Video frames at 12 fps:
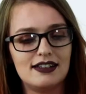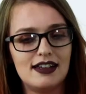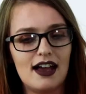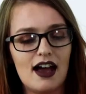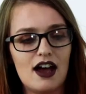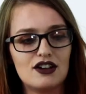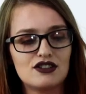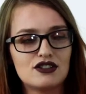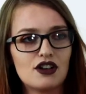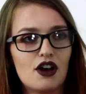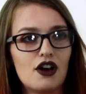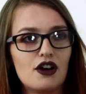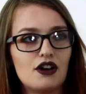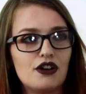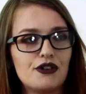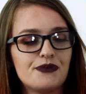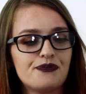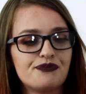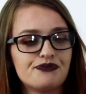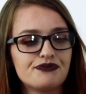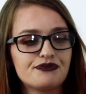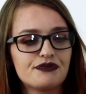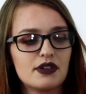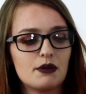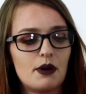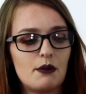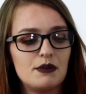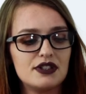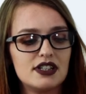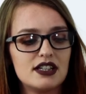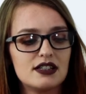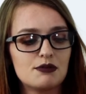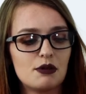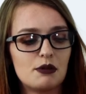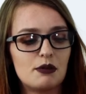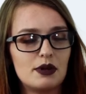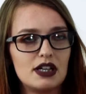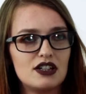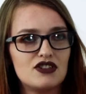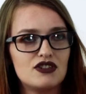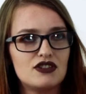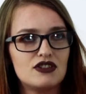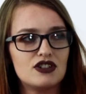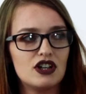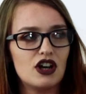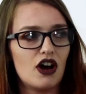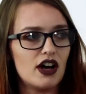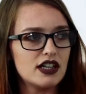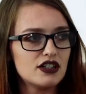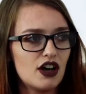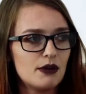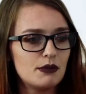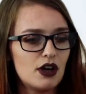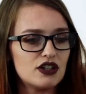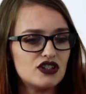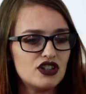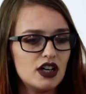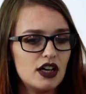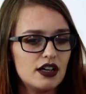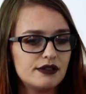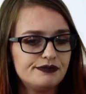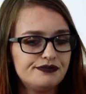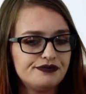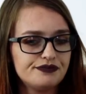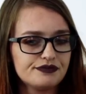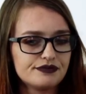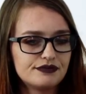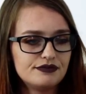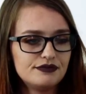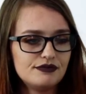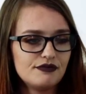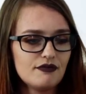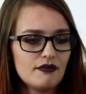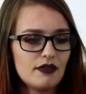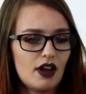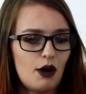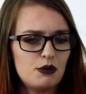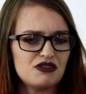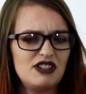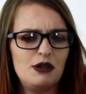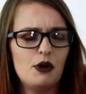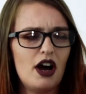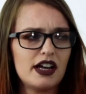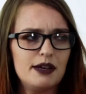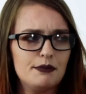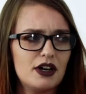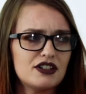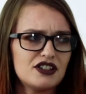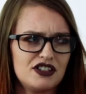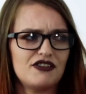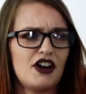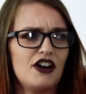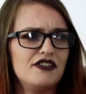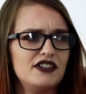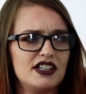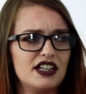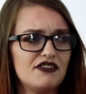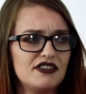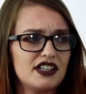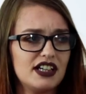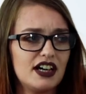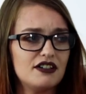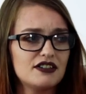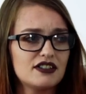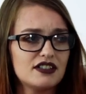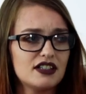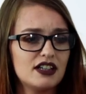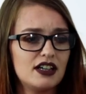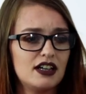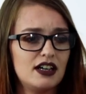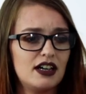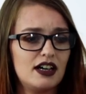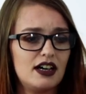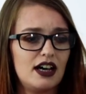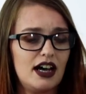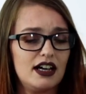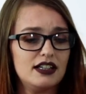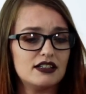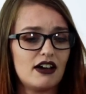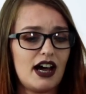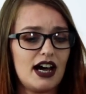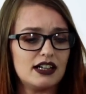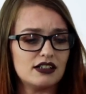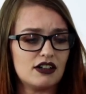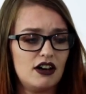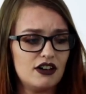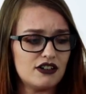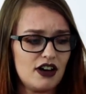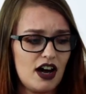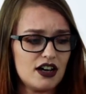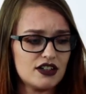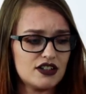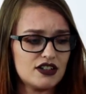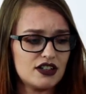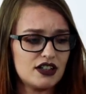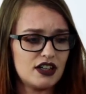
Yeah. So when was this? Probably July time last year. I wasn't really working much because of COVID and everything else, and I had a car crash.